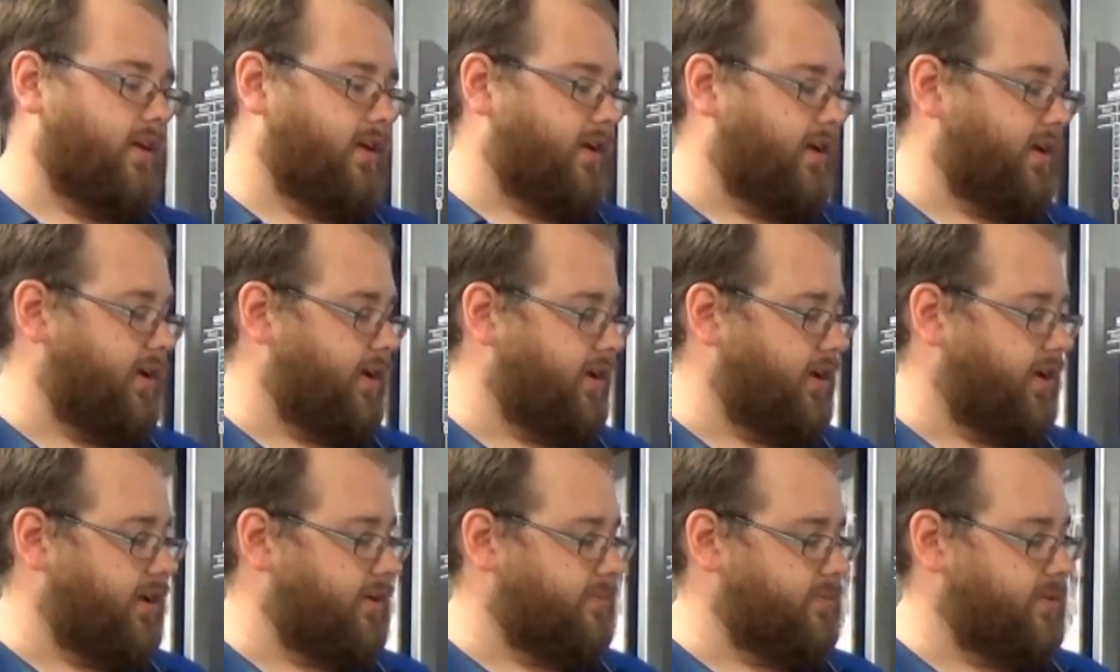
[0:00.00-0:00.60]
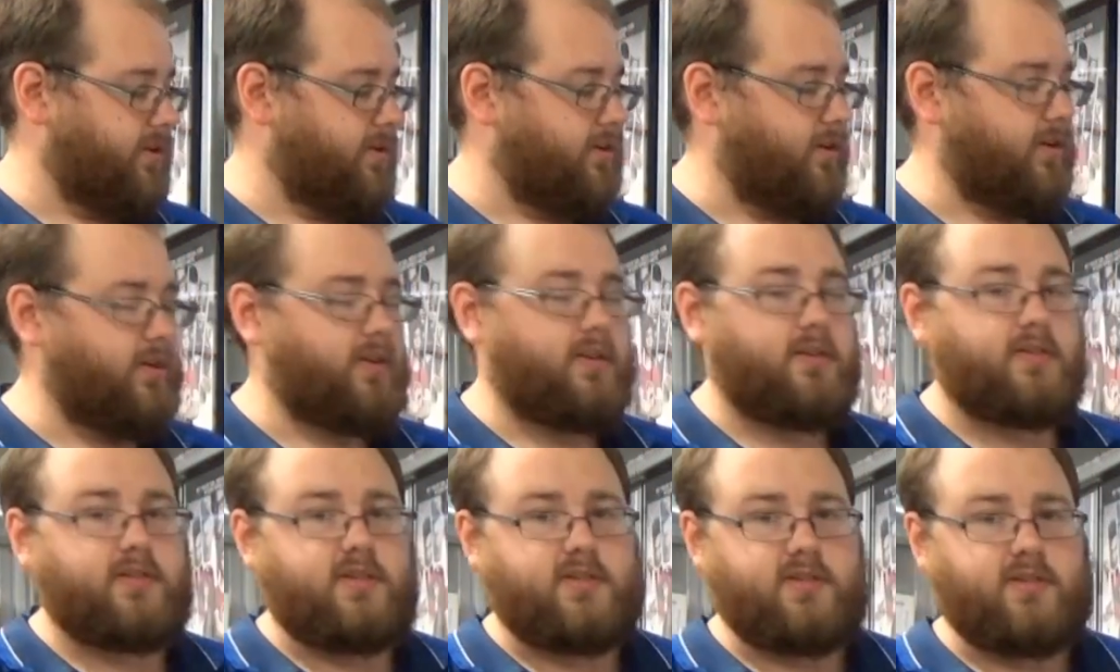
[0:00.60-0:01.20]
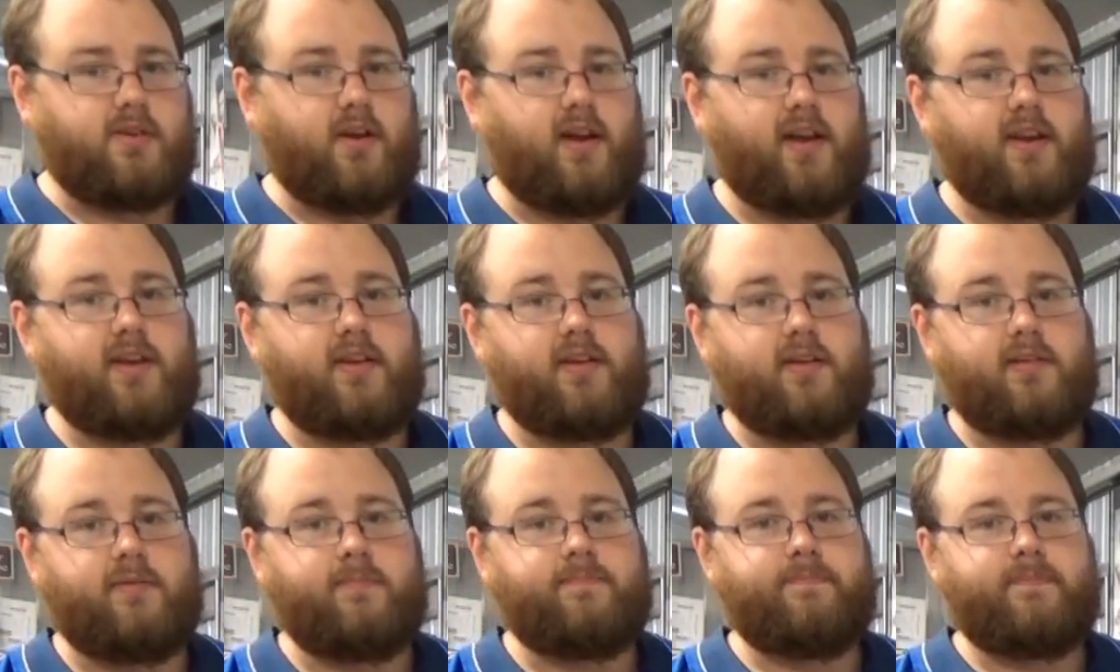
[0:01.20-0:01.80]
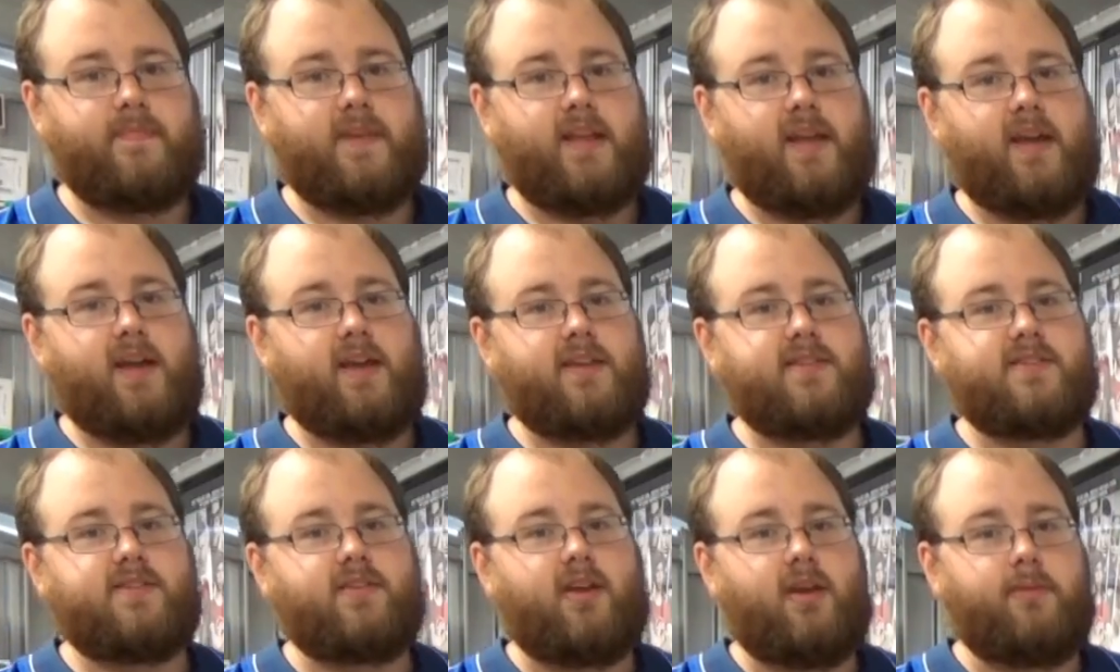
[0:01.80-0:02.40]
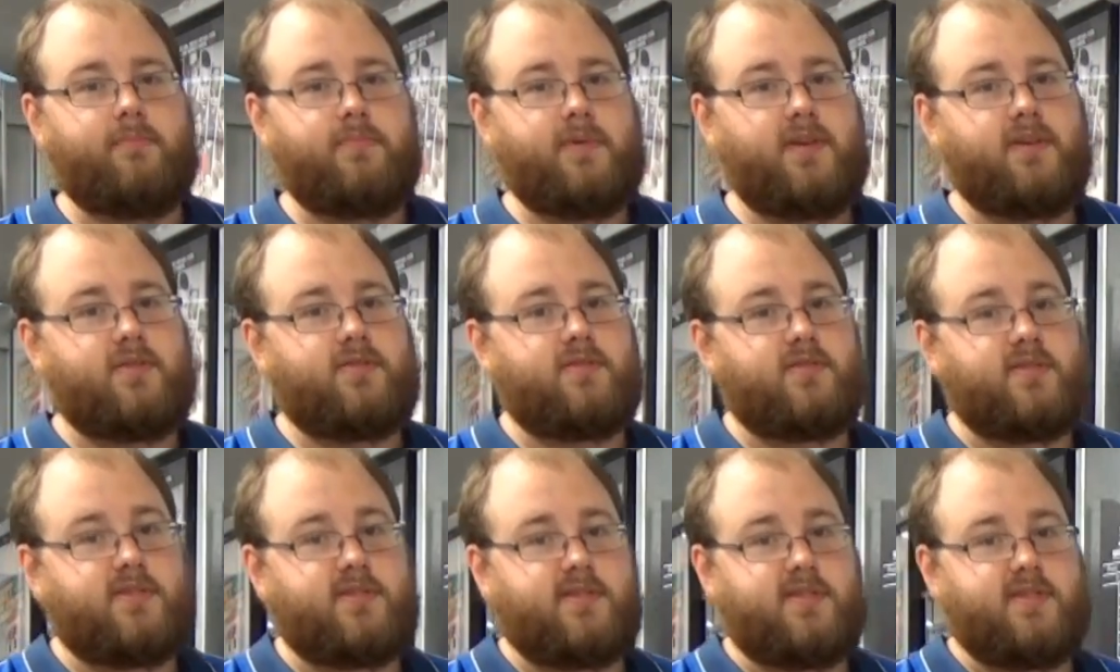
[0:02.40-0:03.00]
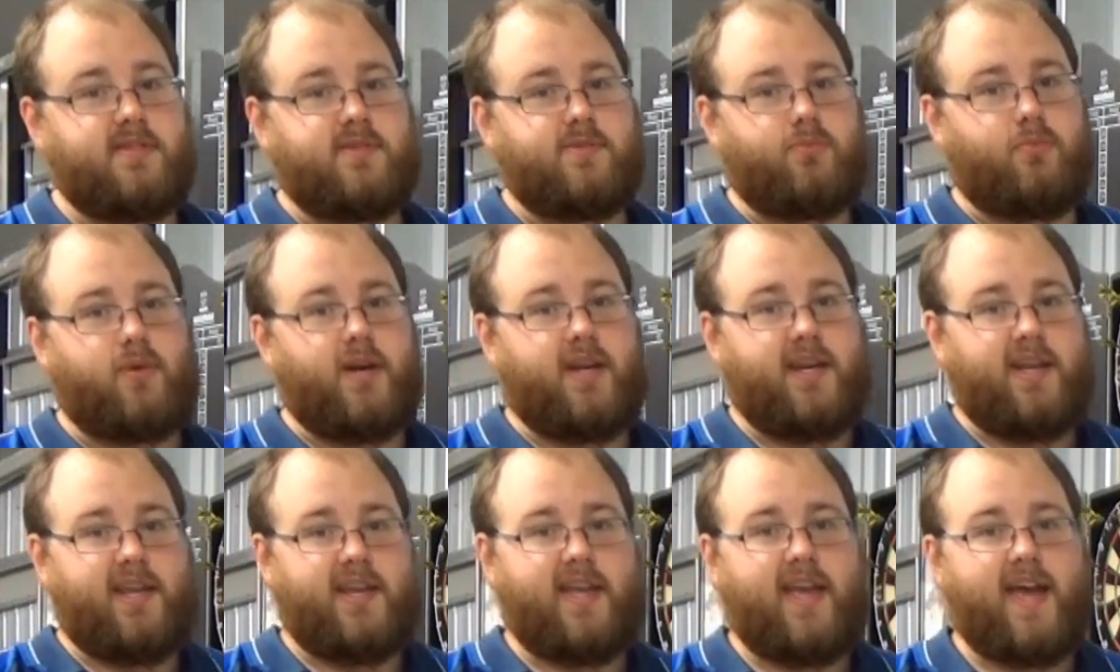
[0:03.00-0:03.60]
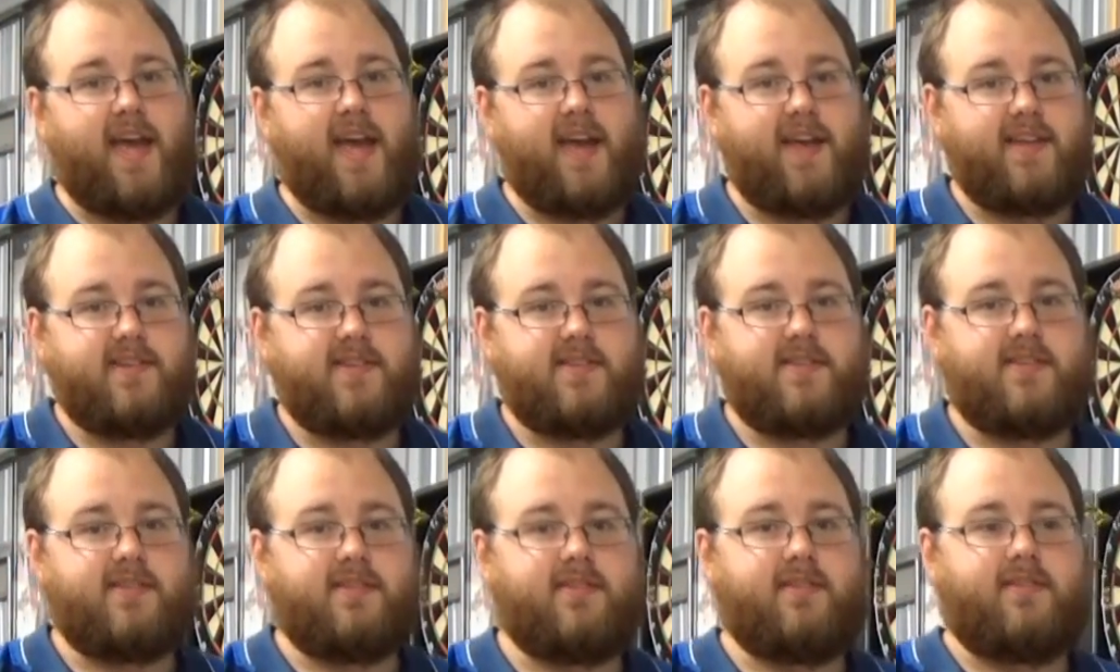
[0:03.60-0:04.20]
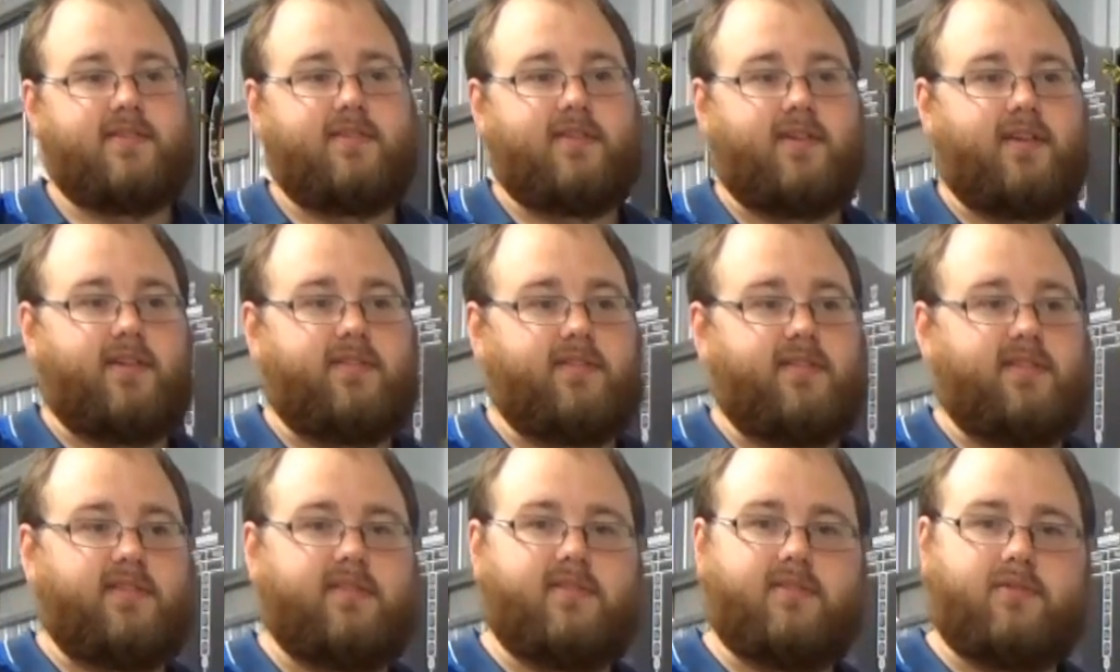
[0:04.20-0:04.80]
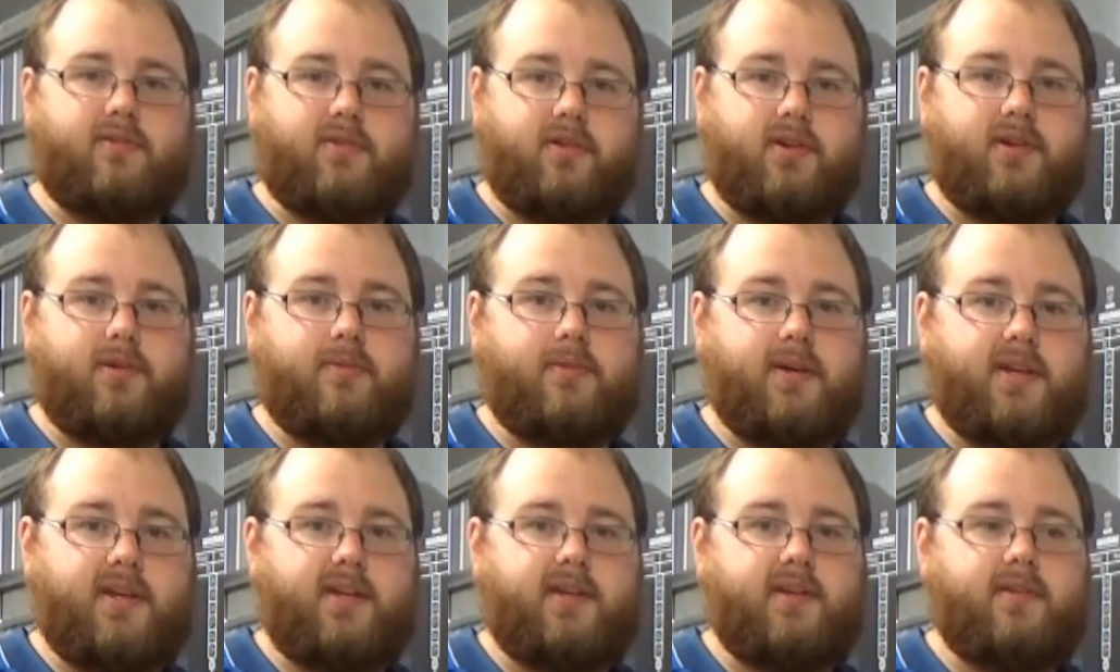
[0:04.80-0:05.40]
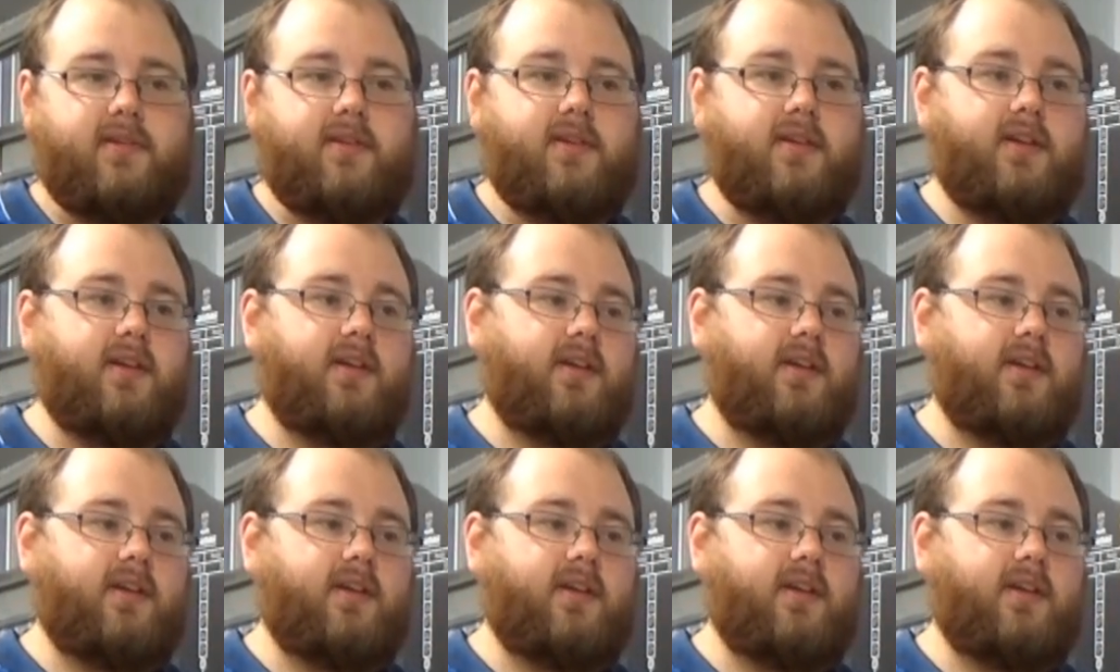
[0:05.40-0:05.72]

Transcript: You got designer hats like Beatrice's wedding hat, I think at the royal wedding,